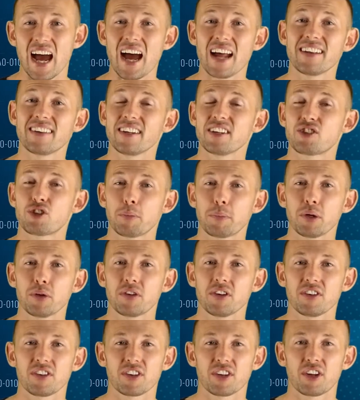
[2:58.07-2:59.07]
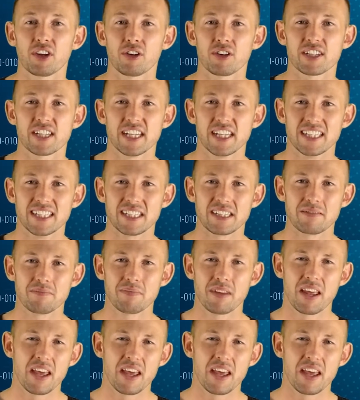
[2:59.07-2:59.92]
and distributing securities.